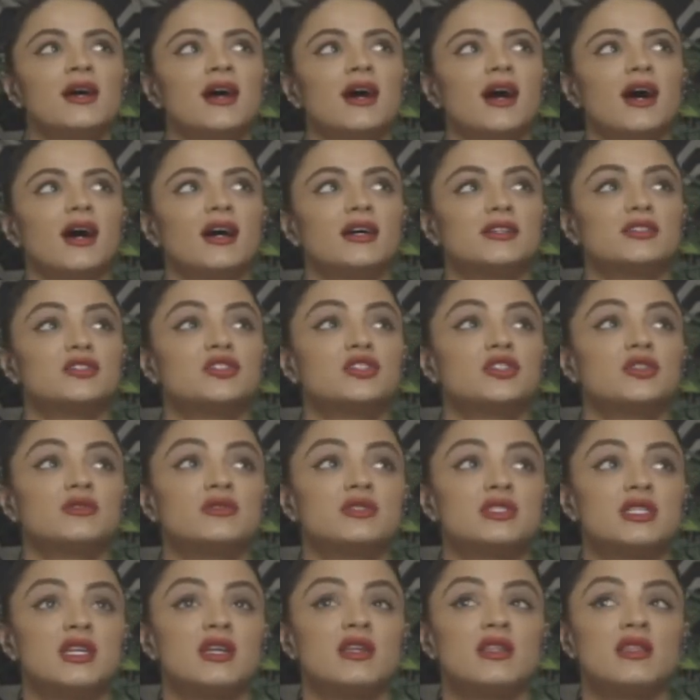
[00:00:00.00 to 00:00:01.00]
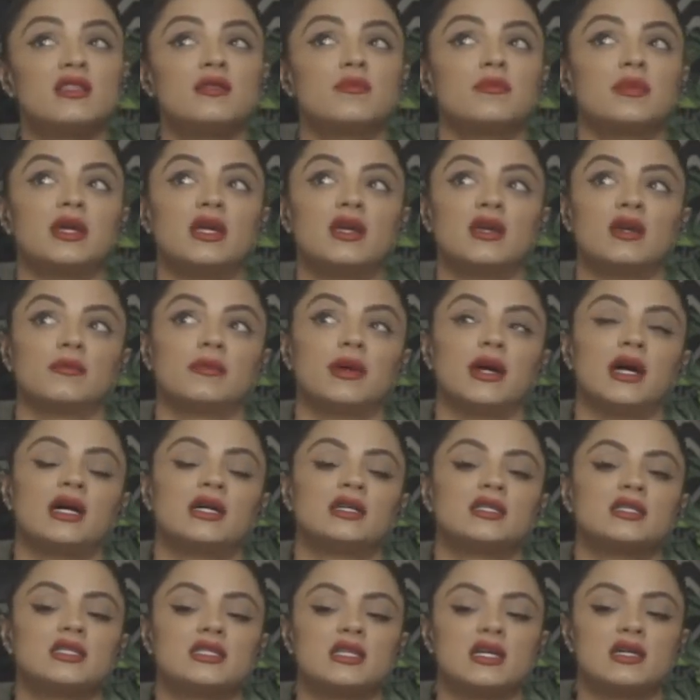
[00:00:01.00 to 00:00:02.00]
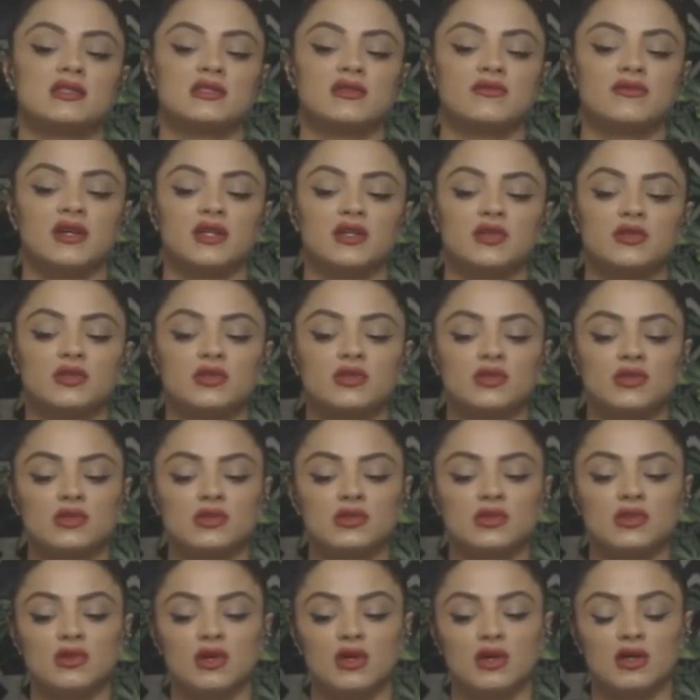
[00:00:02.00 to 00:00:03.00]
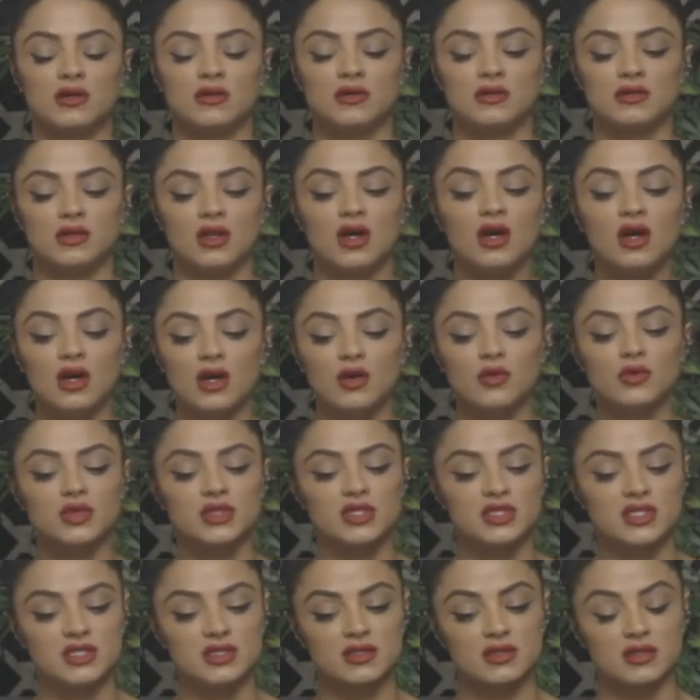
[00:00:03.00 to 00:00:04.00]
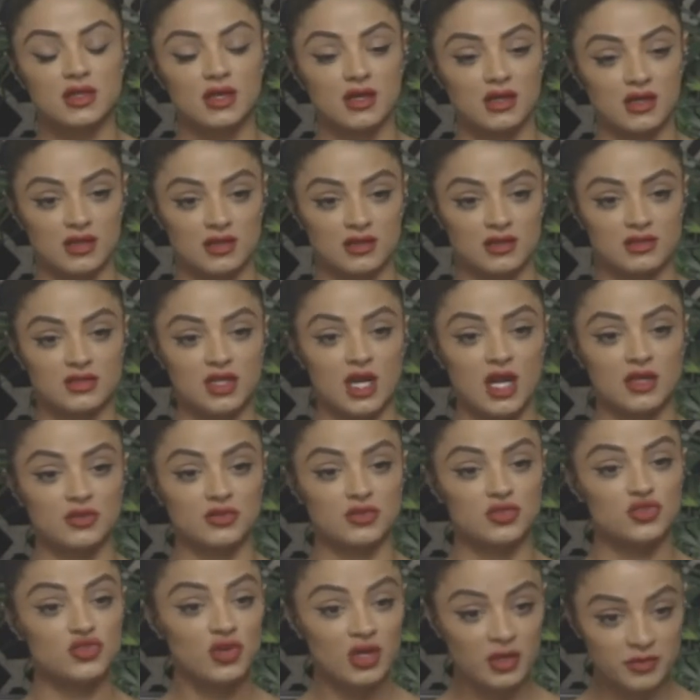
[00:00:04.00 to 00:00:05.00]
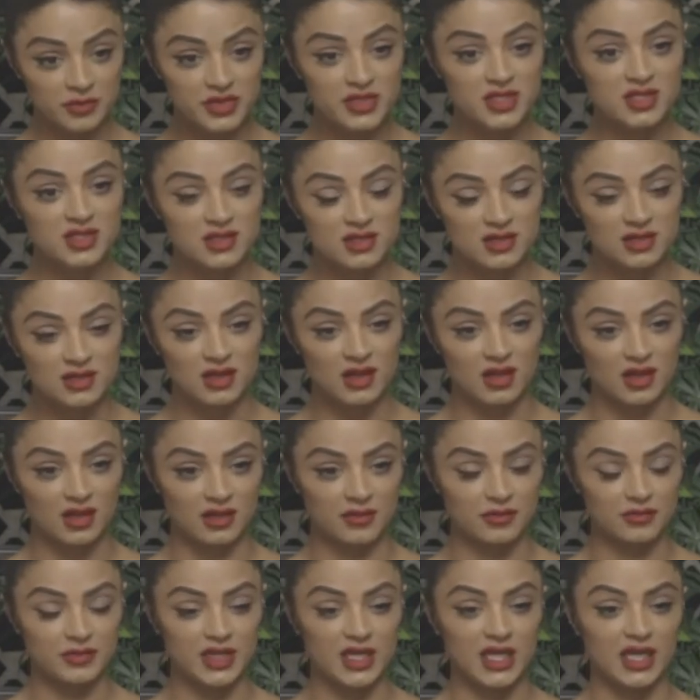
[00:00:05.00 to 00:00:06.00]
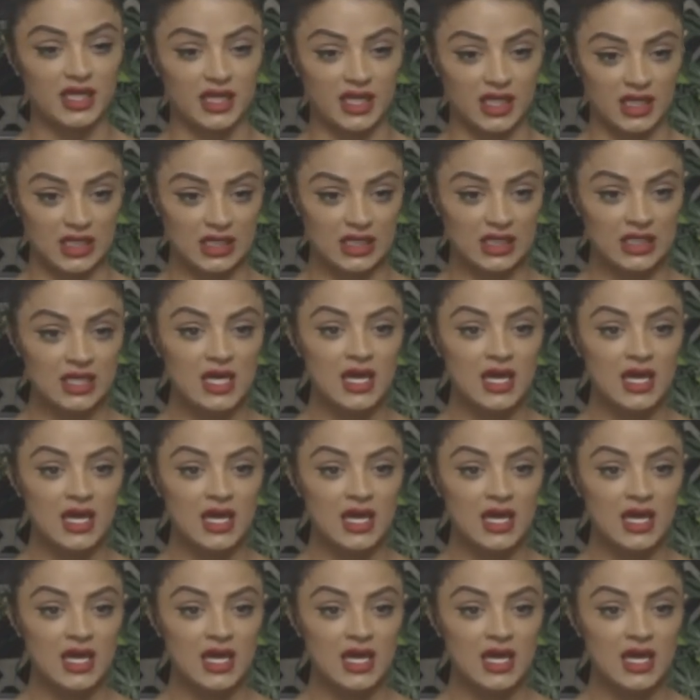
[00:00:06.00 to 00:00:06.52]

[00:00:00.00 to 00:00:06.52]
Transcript: Juneteenth being passed as a federal law was Donald Trump's beginning,